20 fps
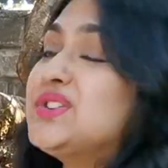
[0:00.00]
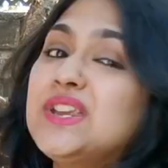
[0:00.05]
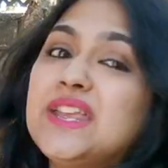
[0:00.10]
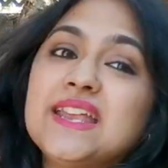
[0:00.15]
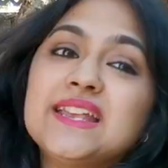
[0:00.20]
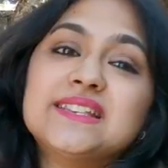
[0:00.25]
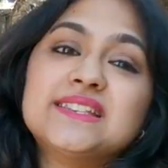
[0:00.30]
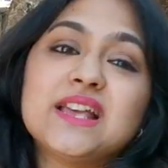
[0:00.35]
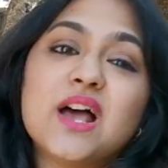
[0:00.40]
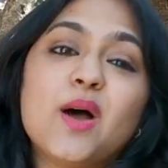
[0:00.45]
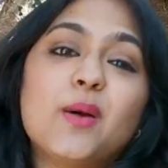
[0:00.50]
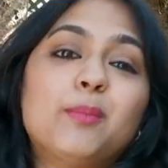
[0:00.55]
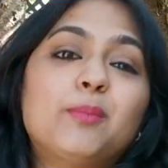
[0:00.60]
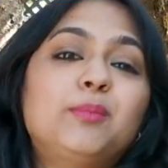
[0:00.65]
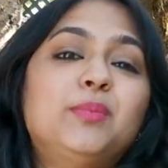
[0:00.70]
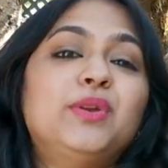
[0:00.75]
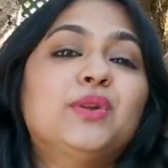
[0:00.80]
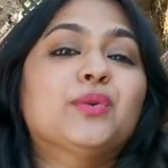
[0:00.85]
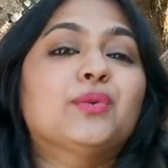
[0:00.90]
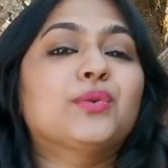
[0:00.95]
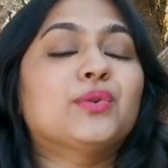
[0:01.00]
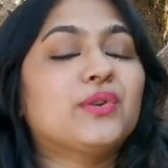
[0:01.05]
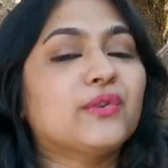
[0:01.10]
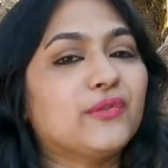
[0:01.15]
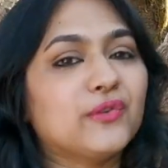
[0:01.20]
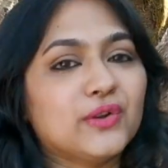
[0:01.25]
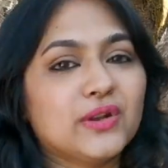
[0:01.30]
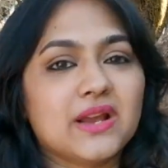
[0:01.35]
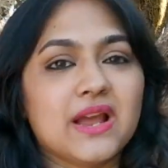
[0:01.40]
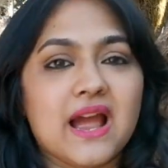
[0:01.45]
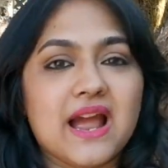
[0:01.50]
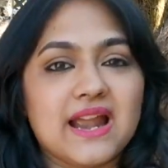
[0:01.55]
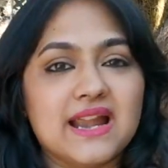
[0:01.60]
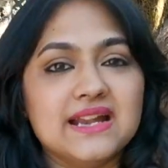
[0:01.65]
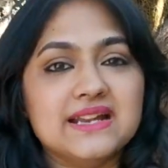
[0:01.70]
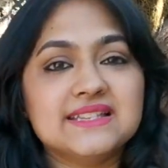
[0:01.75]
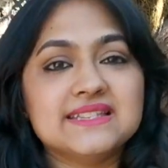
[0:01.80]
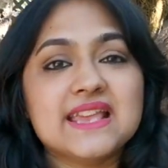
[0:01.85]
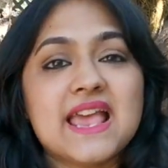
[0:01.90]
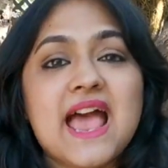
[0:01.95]
trees are beautiful
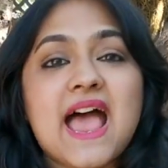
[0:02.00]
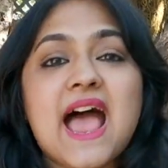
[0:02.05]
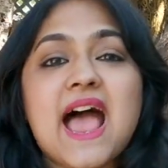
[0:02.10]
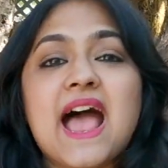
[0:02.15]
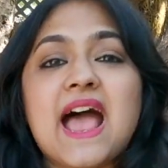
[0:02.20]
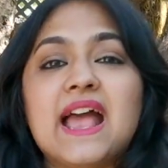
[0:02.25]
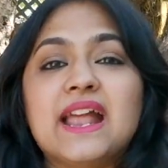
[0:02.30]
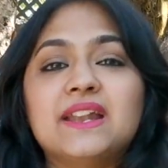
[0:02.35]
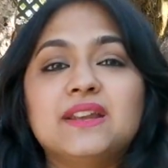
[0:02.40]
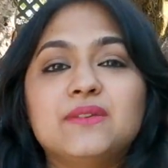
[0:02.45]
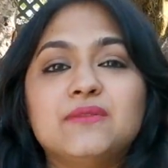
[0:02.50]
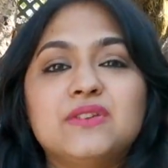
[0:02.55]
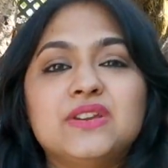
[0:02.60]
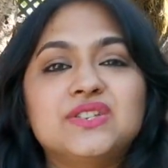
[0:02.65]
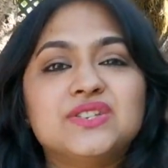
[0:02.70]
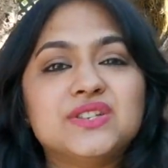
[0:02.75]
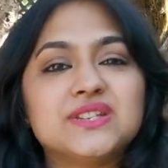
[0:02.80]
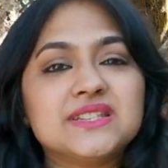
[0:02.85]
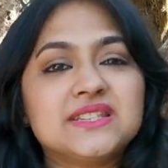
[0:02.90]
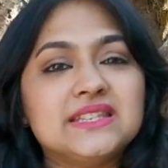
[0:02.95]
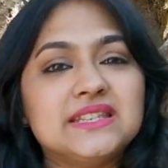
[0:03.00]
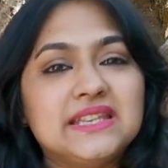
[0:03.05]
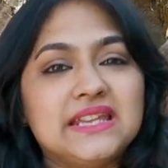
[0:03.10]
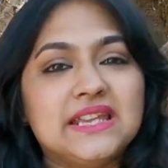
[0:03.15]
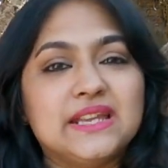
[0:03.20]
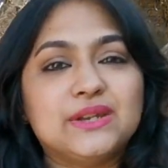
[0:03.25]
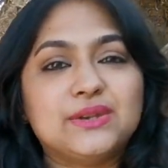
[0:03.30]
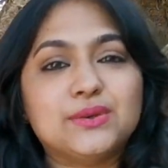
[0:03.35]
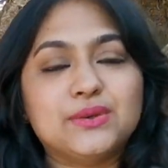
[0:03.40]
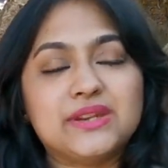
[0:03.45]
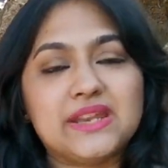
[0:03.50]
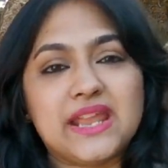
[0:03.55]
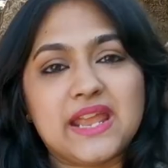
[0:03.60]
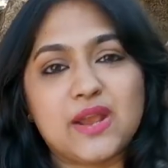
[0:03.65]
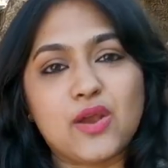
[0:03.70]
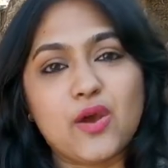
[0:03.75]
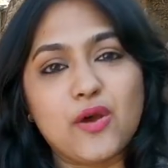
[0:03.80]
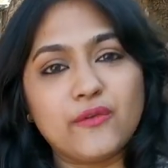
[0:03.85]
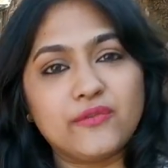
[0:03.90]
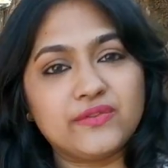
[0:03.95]
guides and we just need to
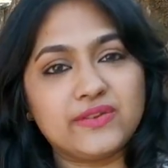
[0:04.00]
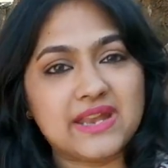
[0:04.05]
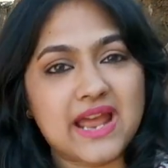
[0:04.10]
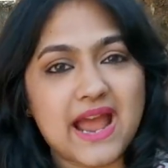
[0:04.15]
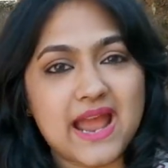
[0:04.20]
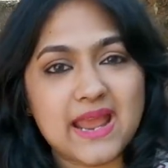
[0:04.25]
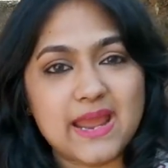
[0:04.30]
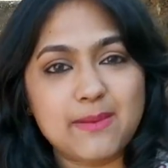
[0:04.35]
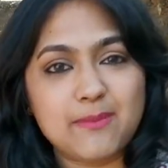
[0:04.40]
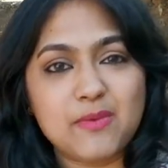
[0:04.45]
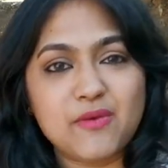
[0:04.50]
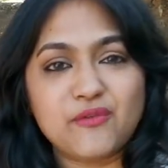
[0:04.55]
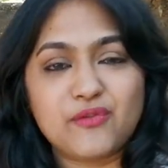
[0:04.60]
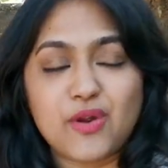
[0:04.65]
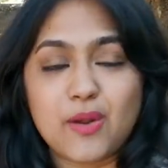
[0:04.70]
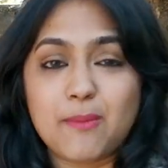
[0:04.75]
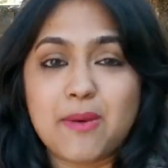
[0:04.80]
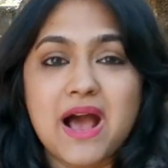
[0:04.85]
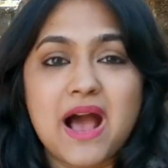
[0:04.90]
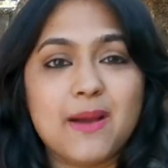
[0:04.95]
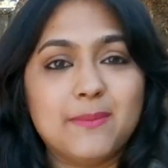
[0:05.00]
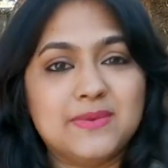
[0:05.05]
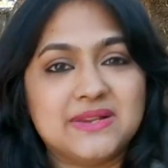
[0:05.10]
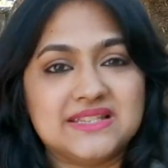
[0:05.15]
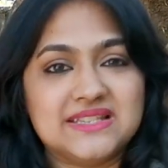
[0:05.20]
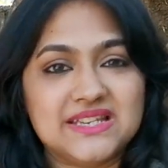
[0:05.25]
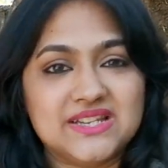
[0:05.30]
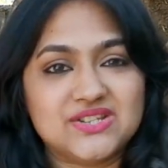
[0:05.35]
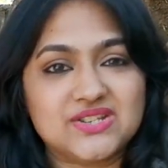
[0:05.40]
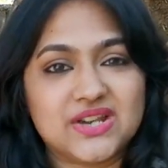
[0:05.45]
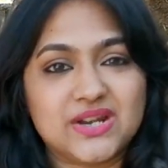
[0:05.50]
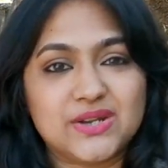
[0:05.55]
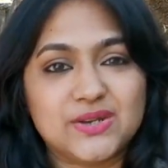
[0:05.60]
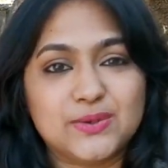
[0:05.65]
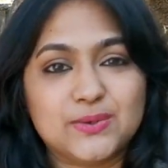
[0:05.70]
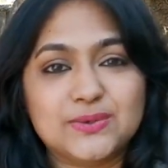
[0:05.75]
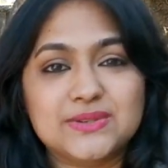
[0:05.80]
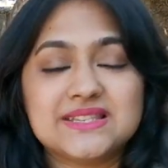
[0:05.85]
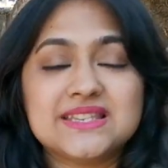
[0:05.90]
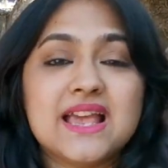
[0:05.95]
take off time from our busy
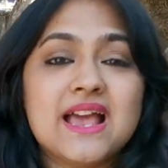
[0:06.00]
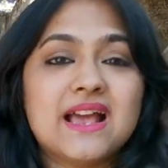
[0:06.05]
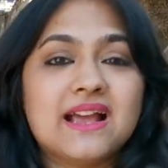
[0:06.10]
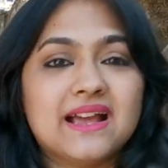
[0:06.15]
schedules,